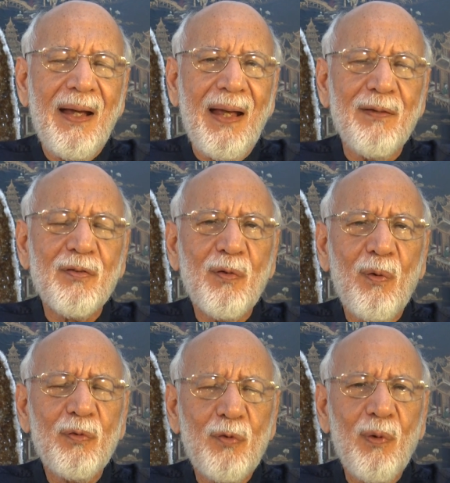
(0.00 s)
And
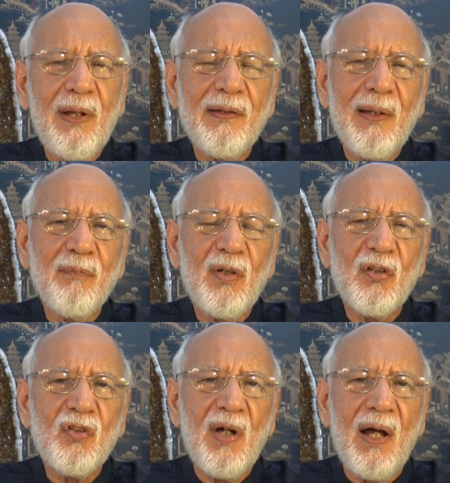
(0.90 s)
so don't let them
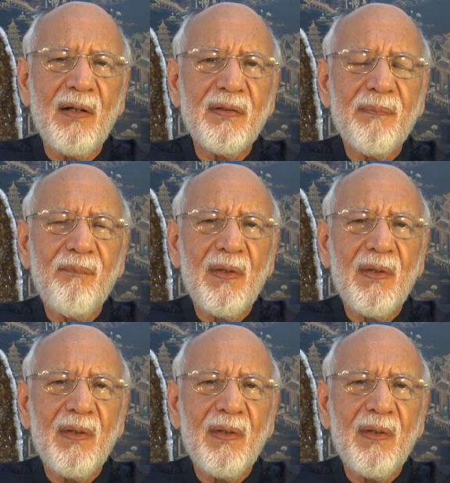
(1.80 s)
take charge.